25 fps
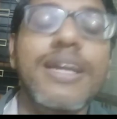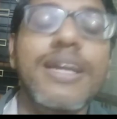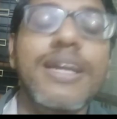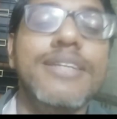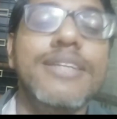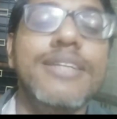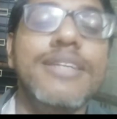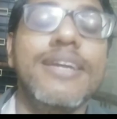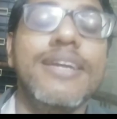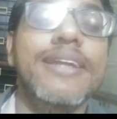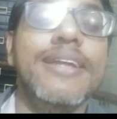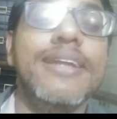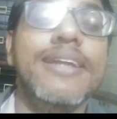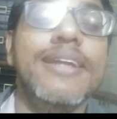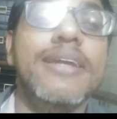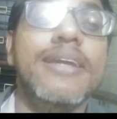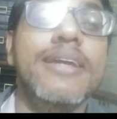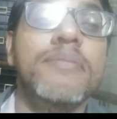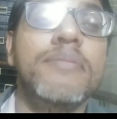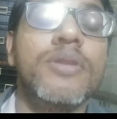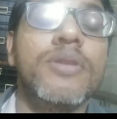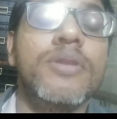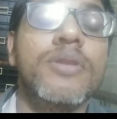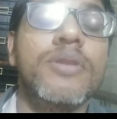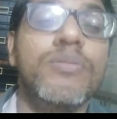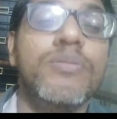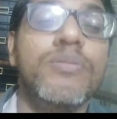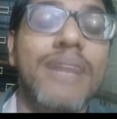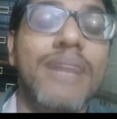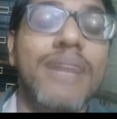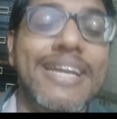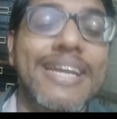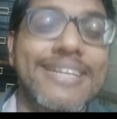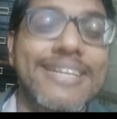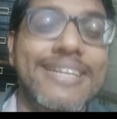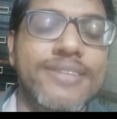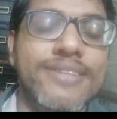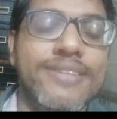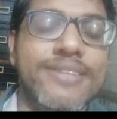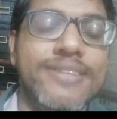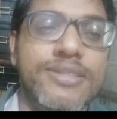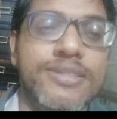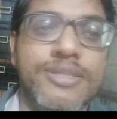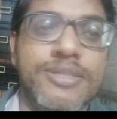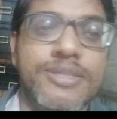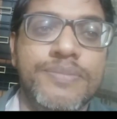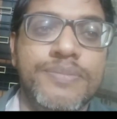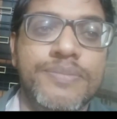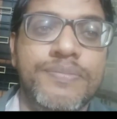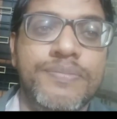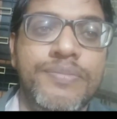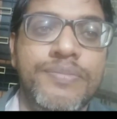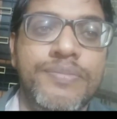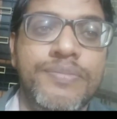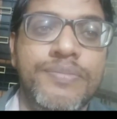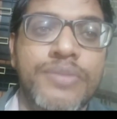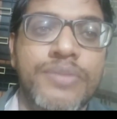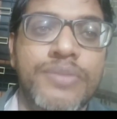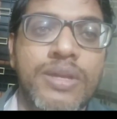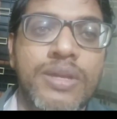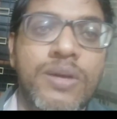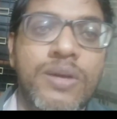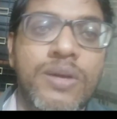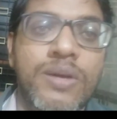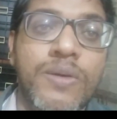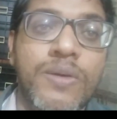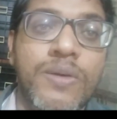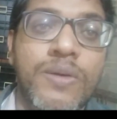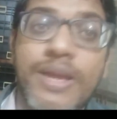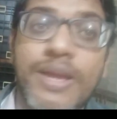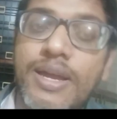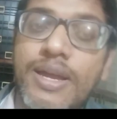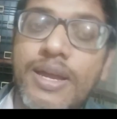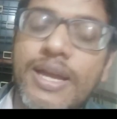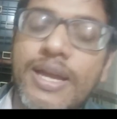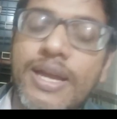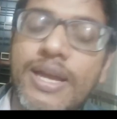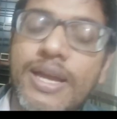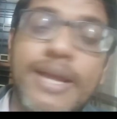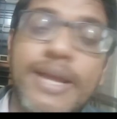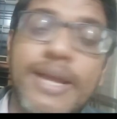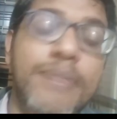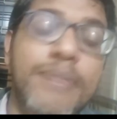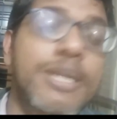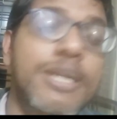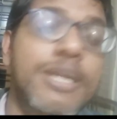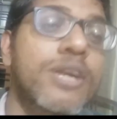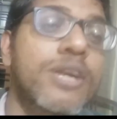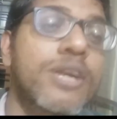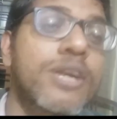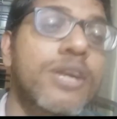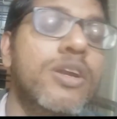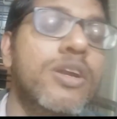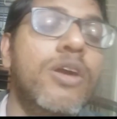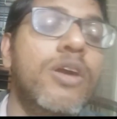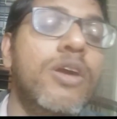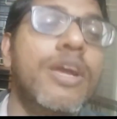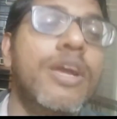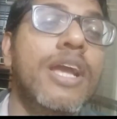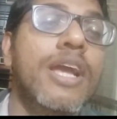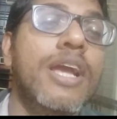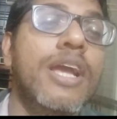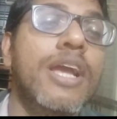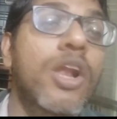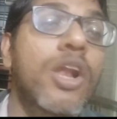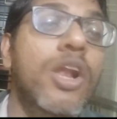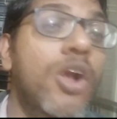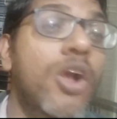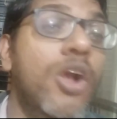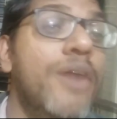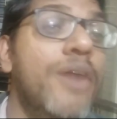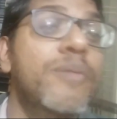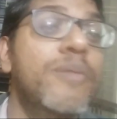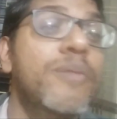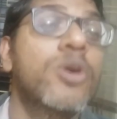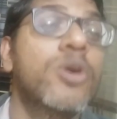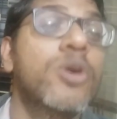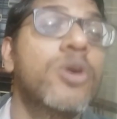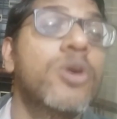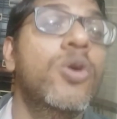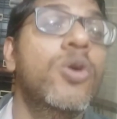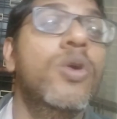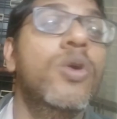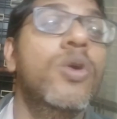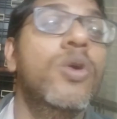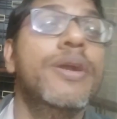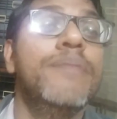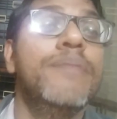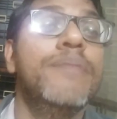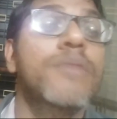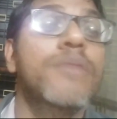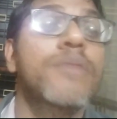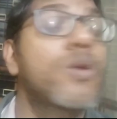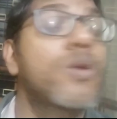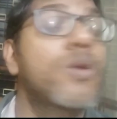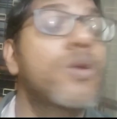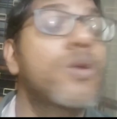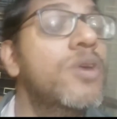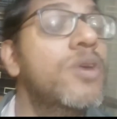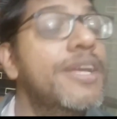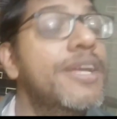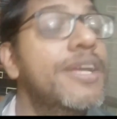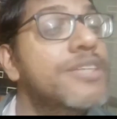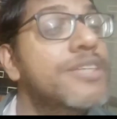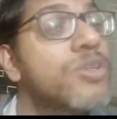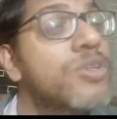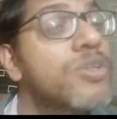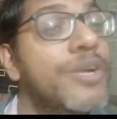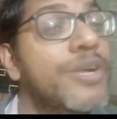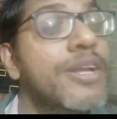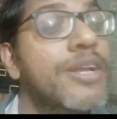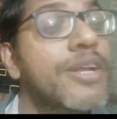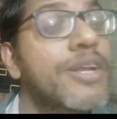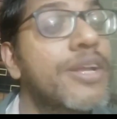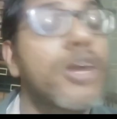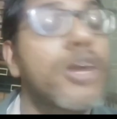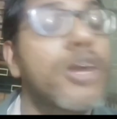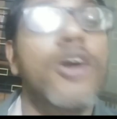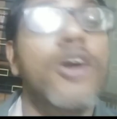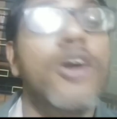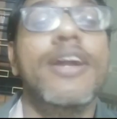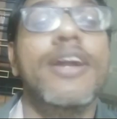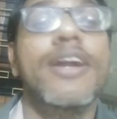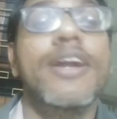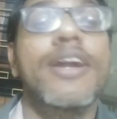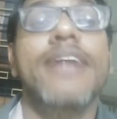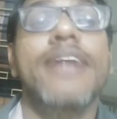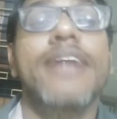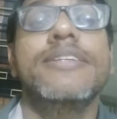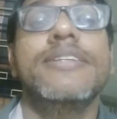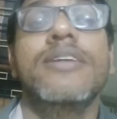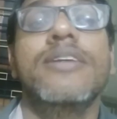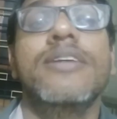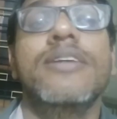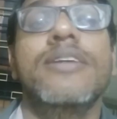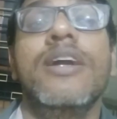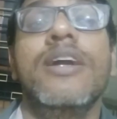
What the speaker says: it's a great time to buy assets. Okay, I had been talking a lot about gold. Gold is going record highs.